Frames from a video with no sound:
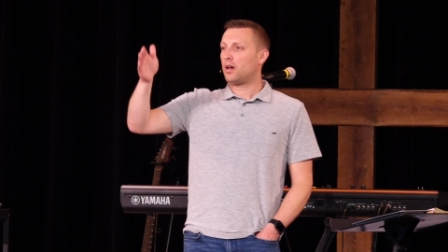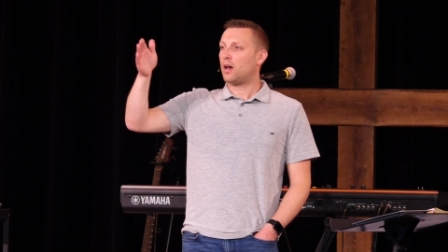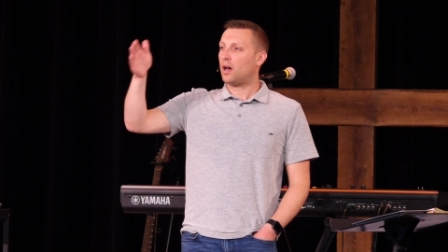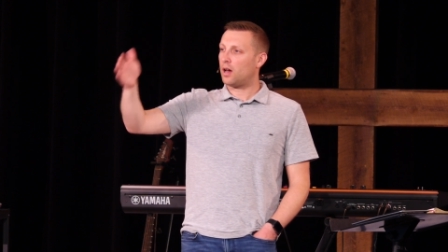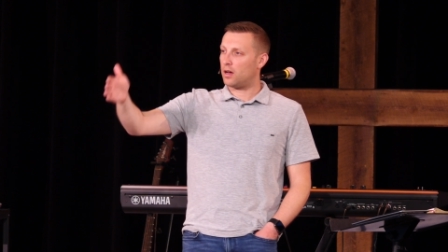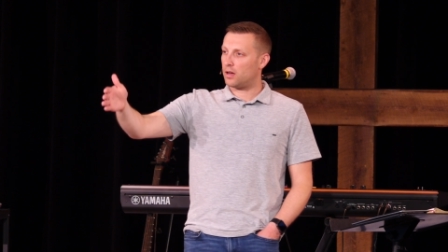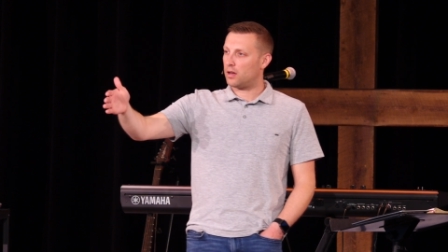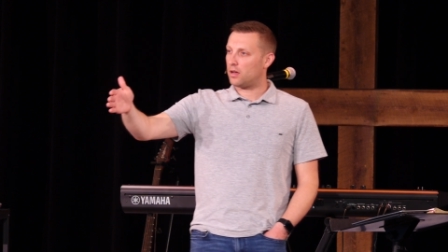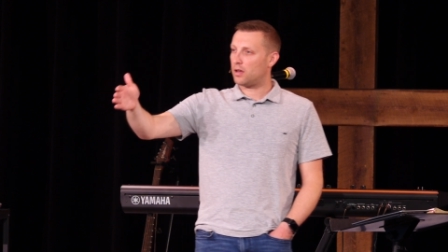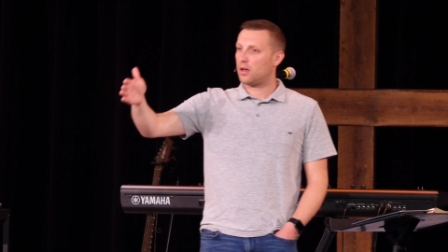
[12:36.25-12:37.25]

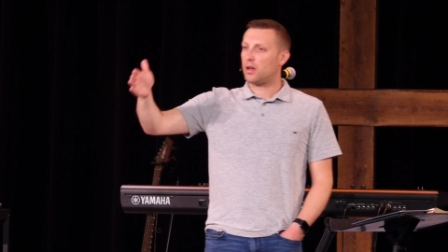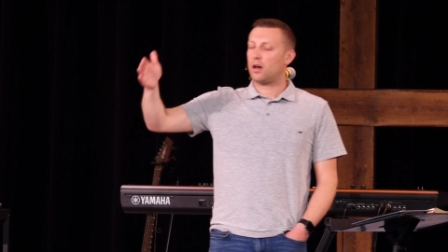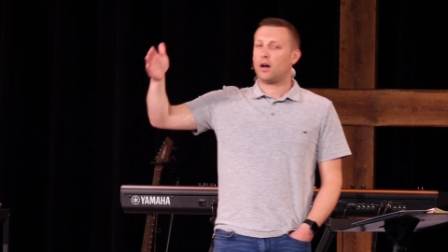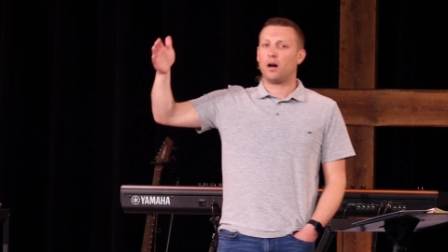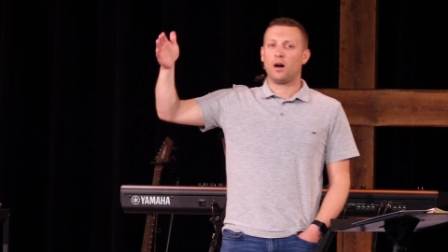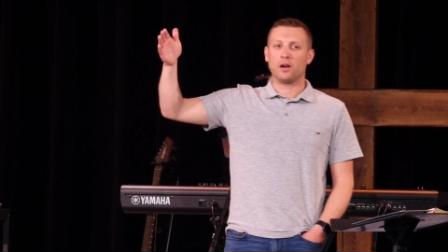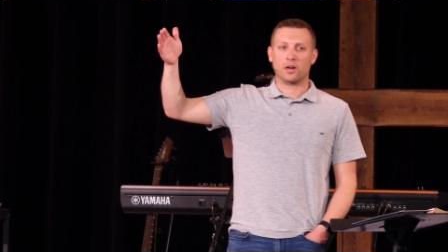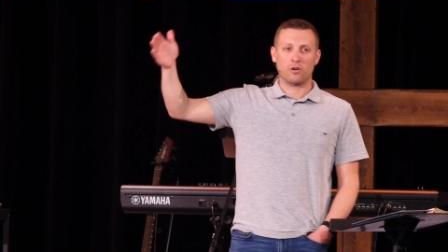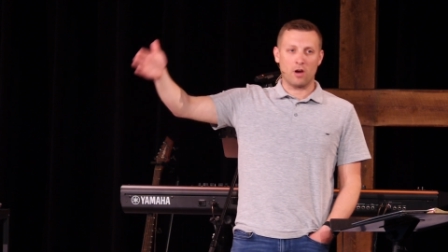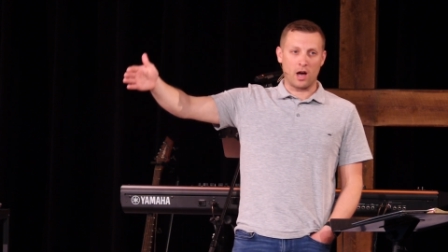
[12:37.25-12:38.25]
hung on
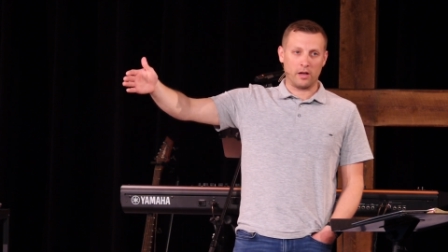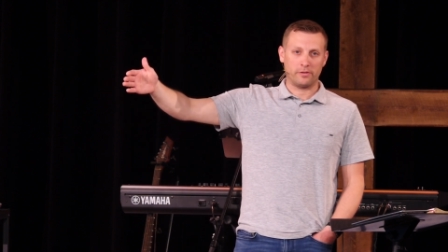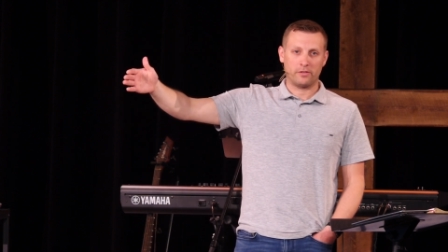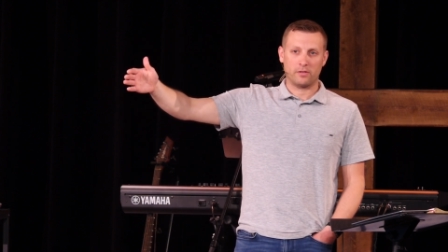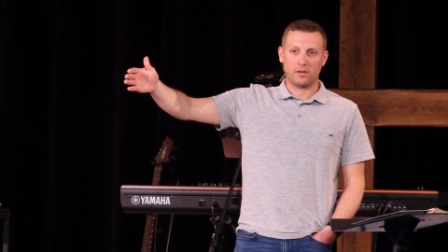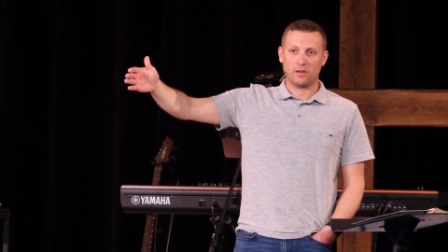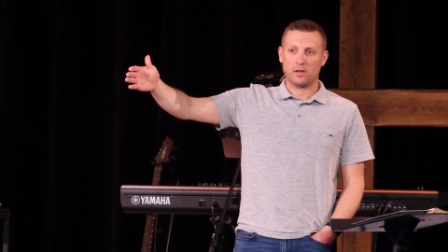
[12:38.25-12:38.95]
a cross.